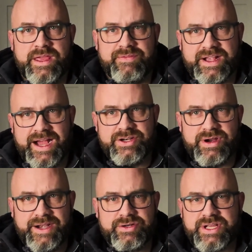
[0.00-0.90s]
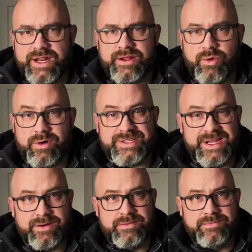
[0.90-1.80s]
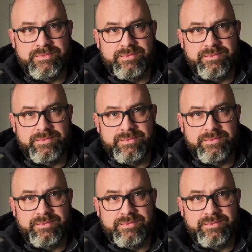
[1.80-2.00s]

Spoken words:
If a contractor's cutting corners here,